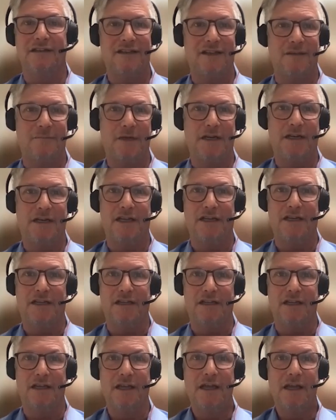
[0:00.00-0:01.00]

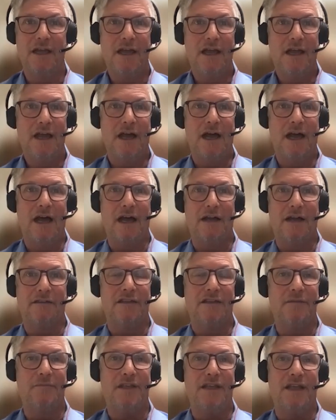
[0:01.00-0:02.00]
intimidating
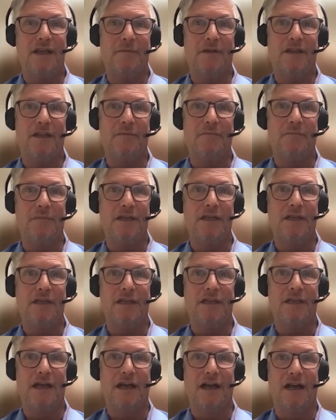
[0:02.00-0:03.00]
TPM can
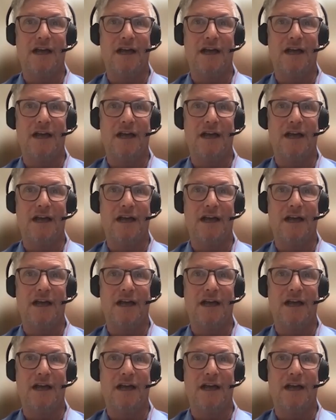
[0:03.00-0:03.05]
be,